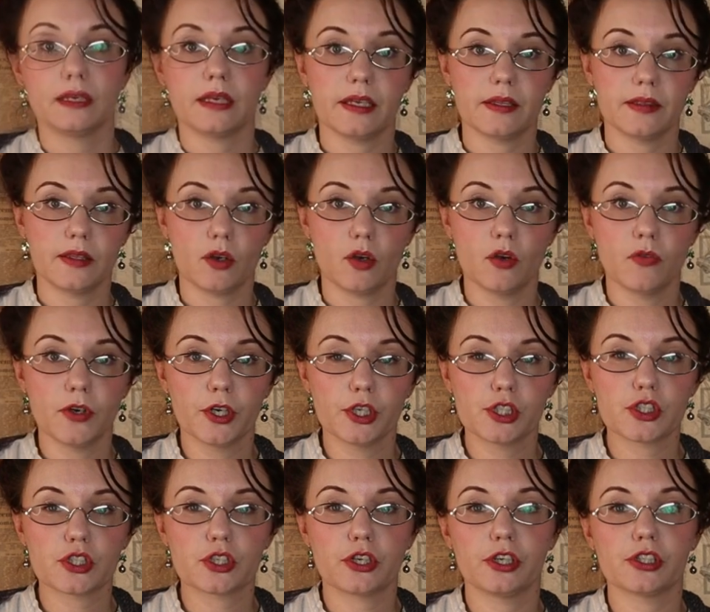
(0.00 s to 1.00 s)
And the
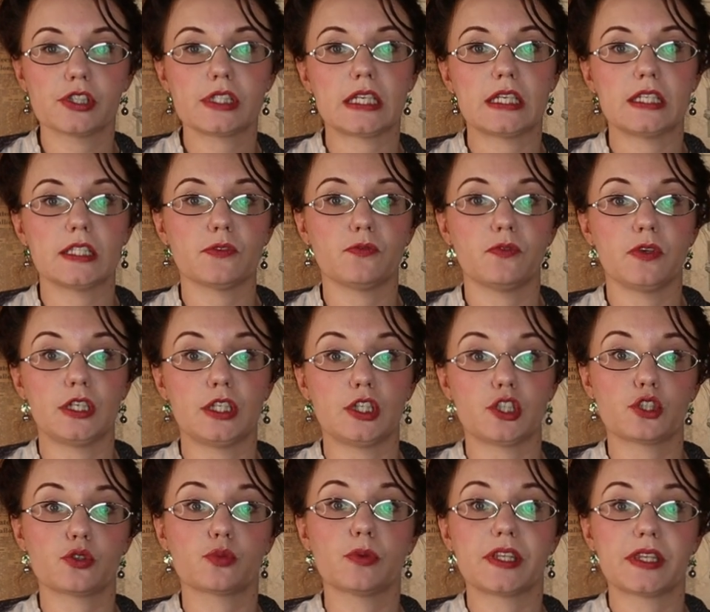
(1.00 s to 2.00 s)
overskirt is
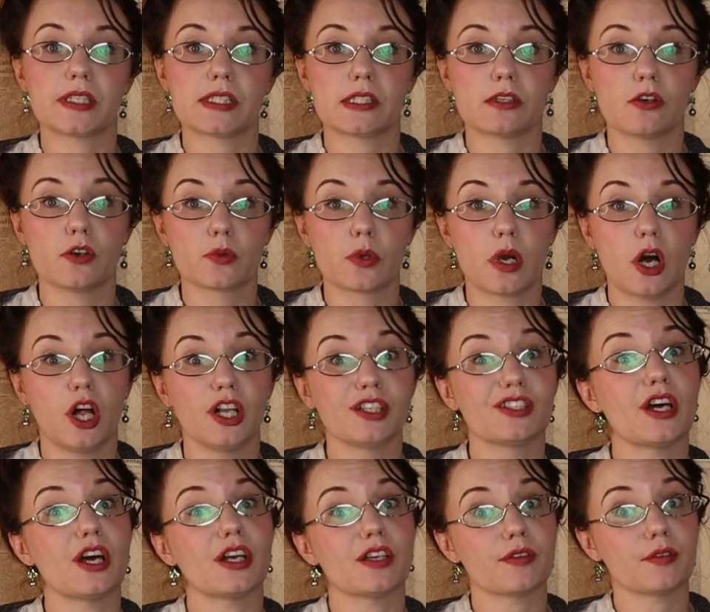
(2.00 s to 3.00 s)
finished with a
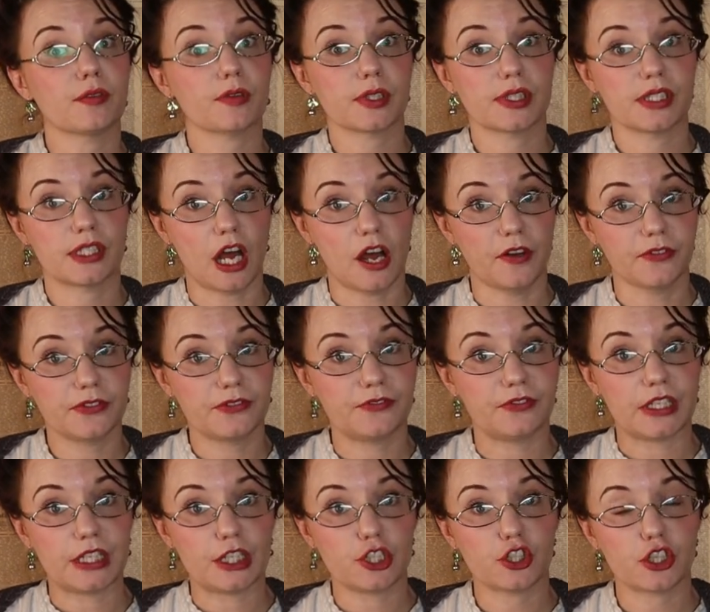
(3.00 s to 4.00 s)
so-called soft
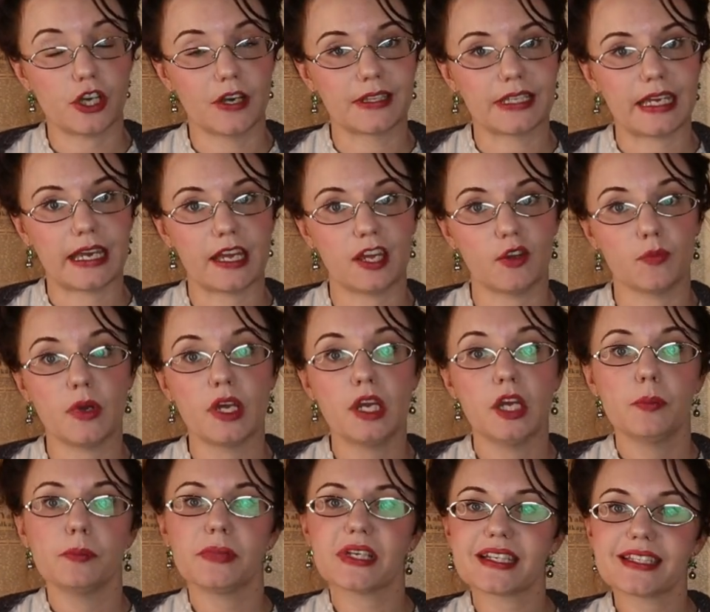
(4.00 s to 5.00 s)
finish on the hem
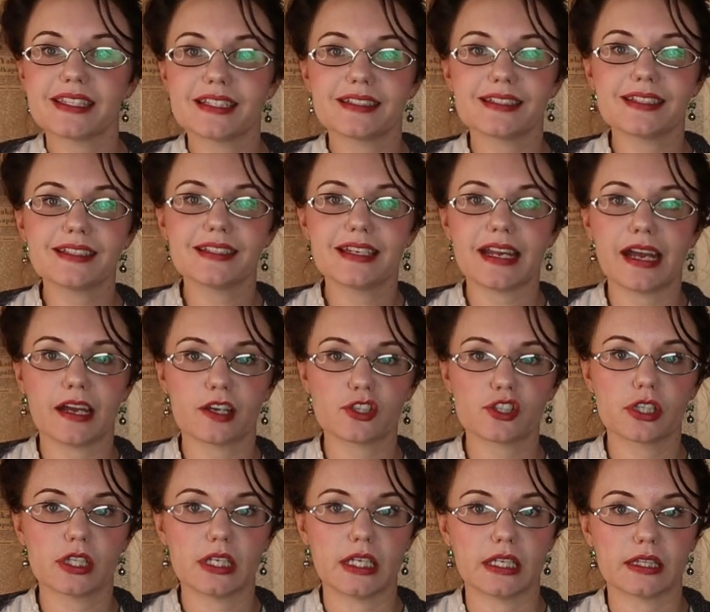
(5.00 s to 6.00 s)
because it doesn't
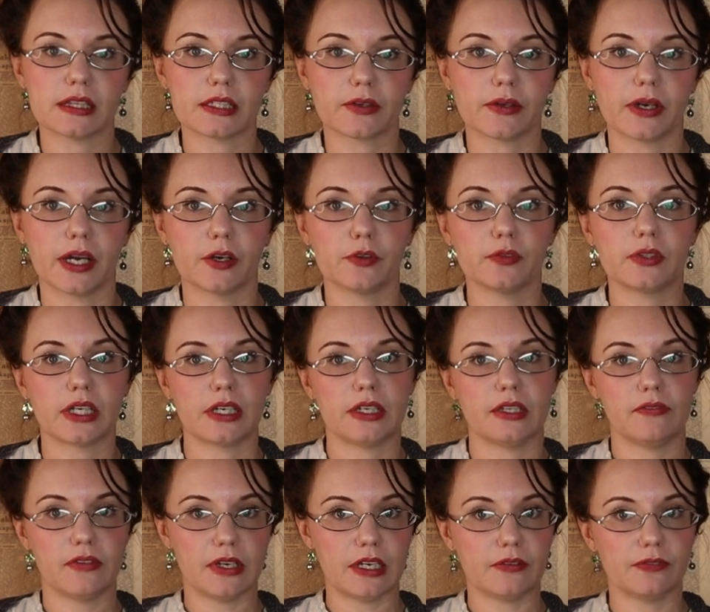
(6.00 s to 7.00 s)
actually hit the ground and
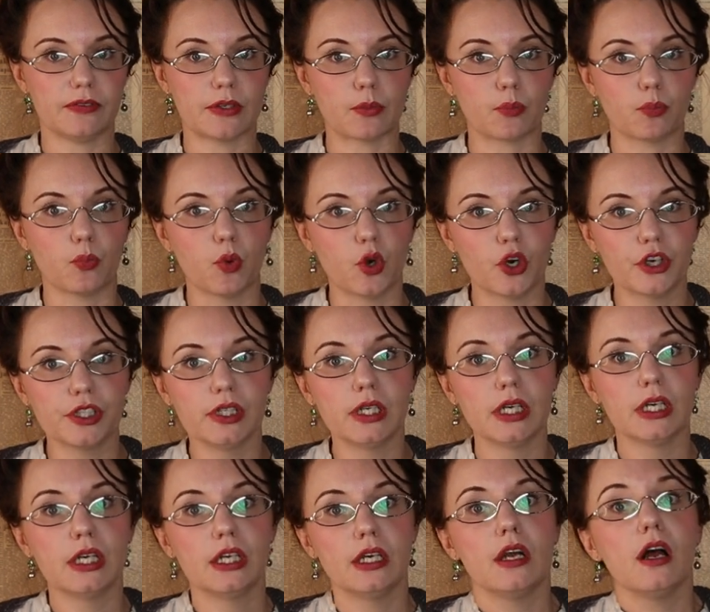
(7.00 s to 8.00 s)
even if it
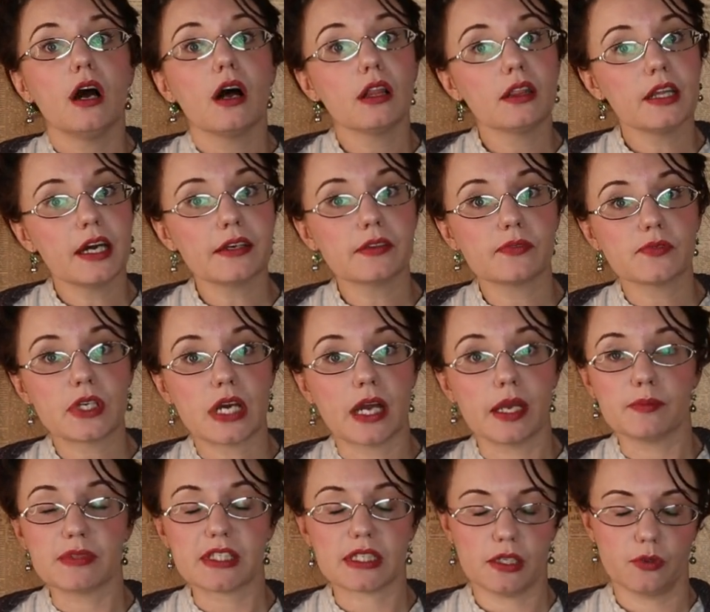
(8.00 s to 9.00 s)
would, a lot of
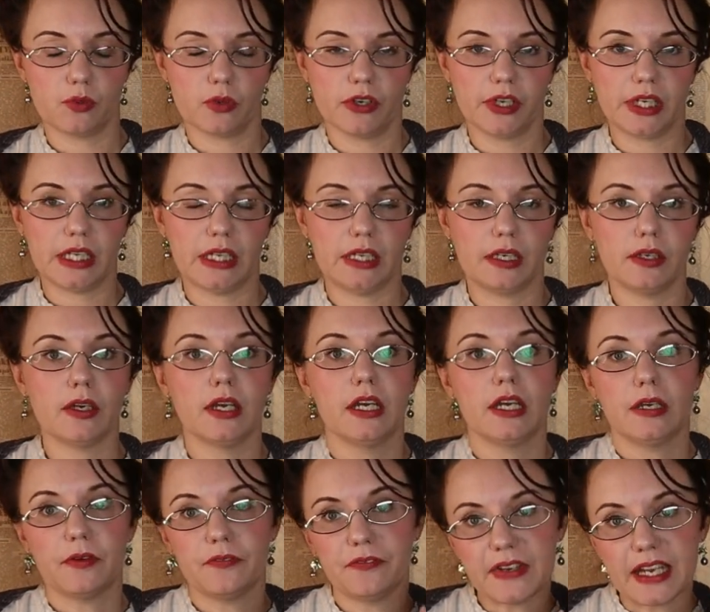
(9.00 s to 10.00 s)
times Edwardian
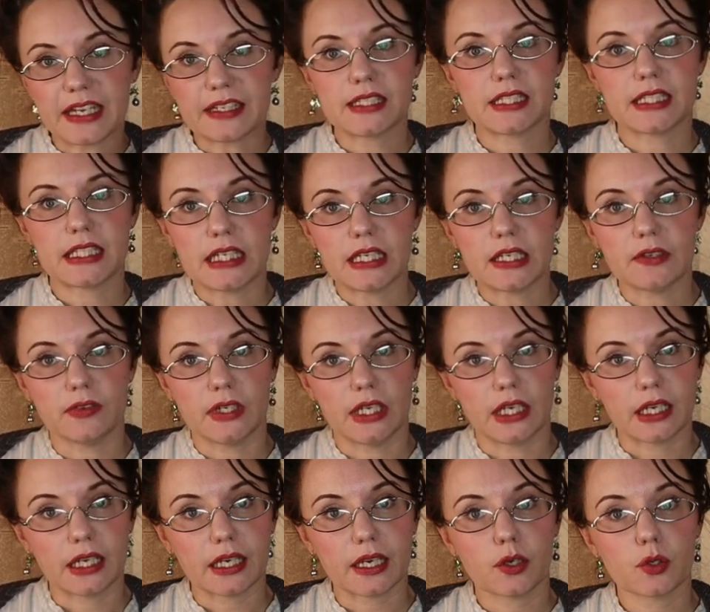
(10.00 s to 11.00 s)
fancy
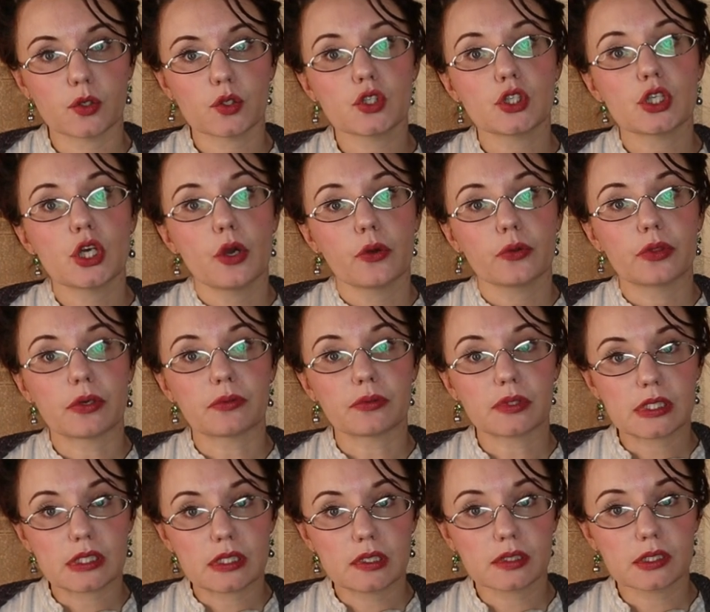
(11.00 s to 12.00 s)
evening gowns,
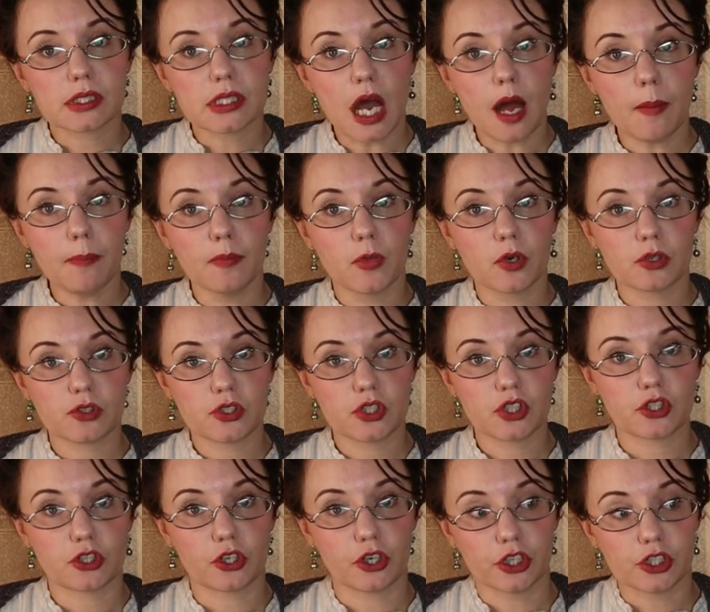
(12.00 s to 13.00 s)
the
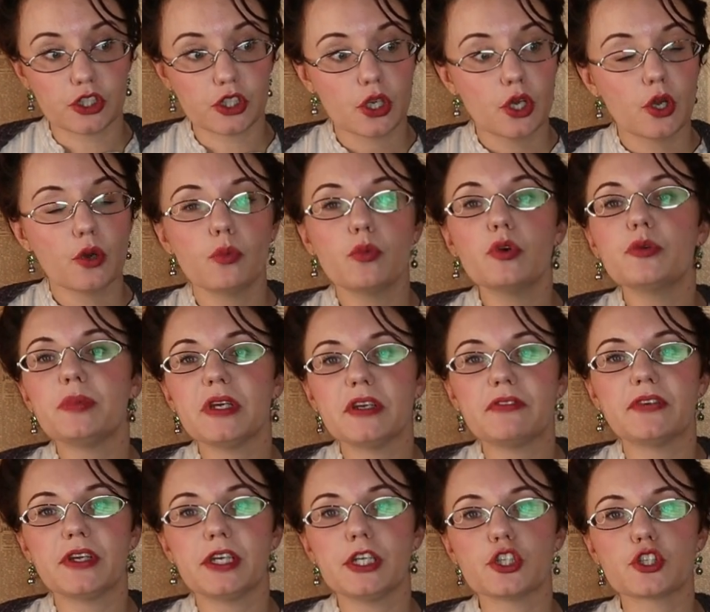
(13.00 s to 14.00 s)
topmost skirt would be
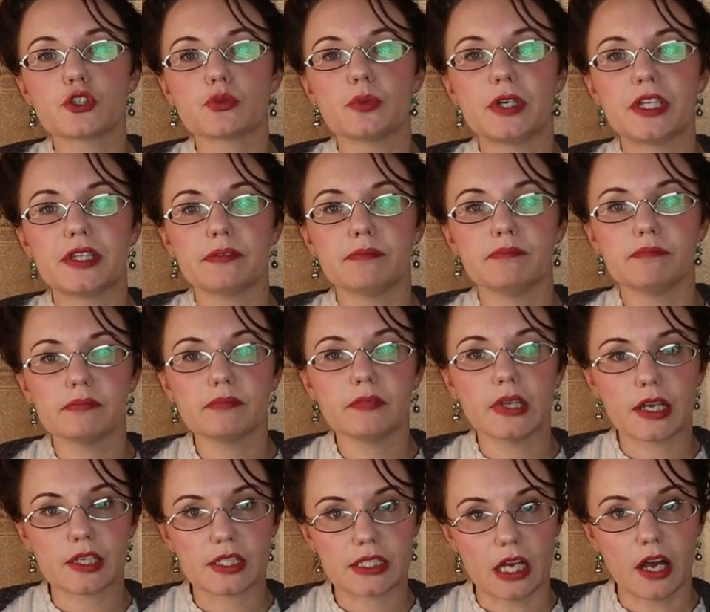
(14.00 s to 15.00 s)
finished with
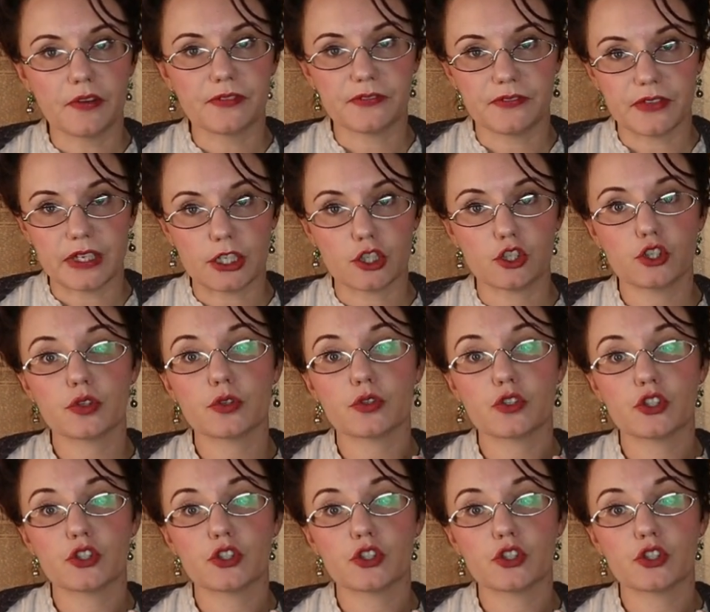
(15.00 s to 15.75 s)
a soft finish,